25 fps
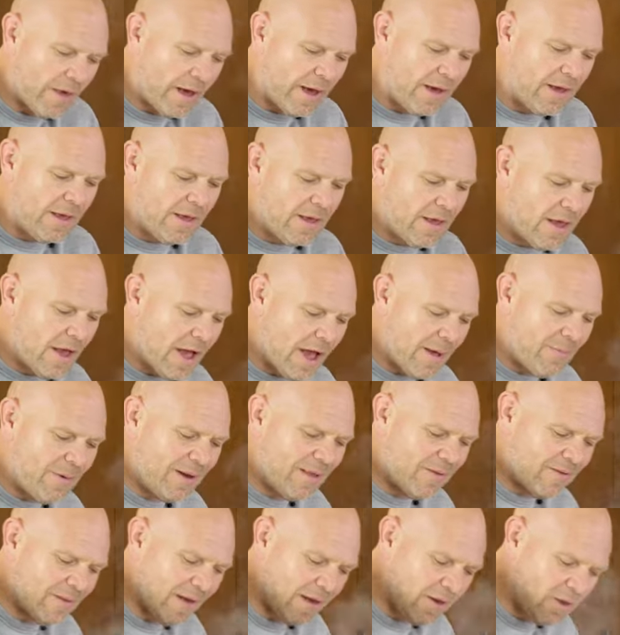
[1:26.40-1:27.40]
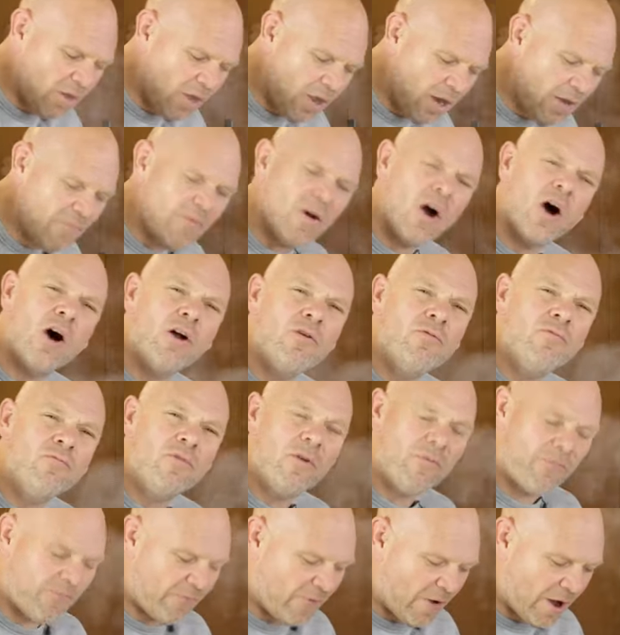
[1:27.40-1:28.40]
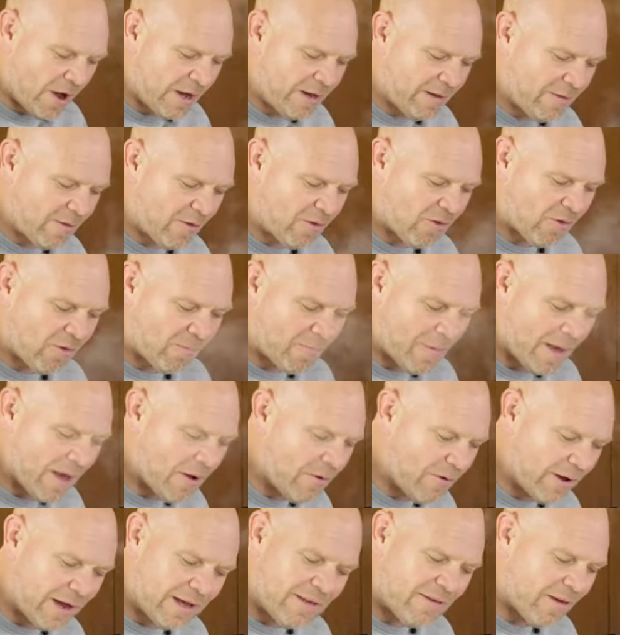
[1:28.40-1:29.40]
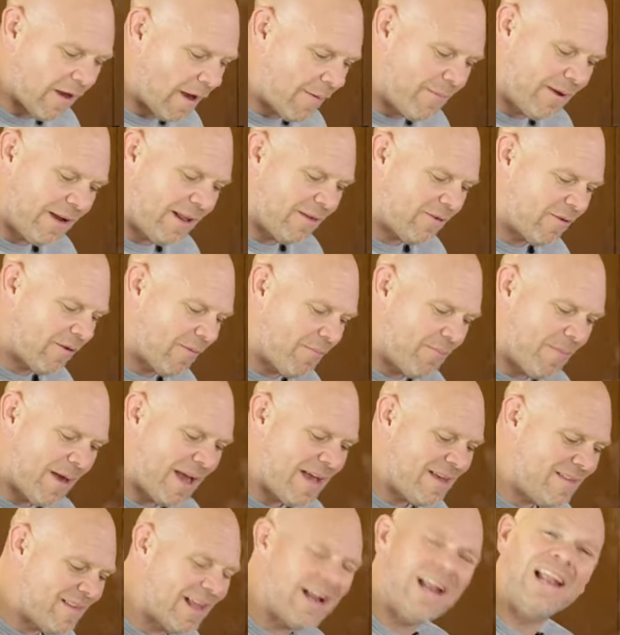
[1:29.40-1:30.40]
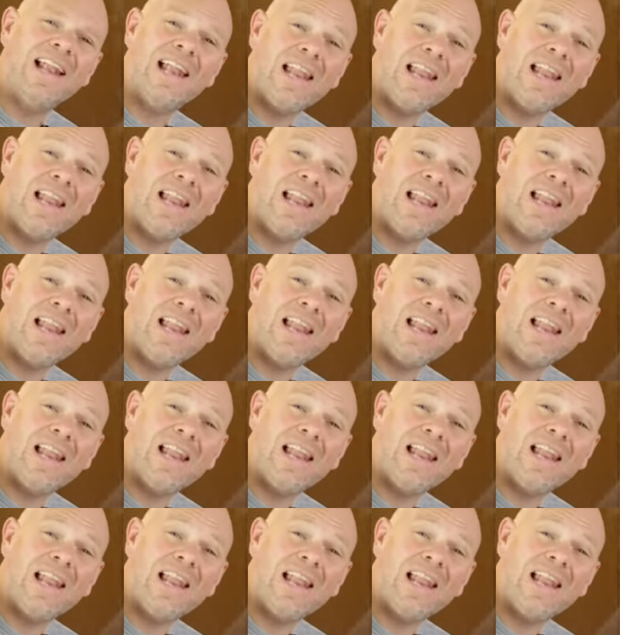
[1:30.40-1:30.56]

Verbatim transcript: that, I mean, it's that kind of unrefined smell. It's, I mean, it's amazing. A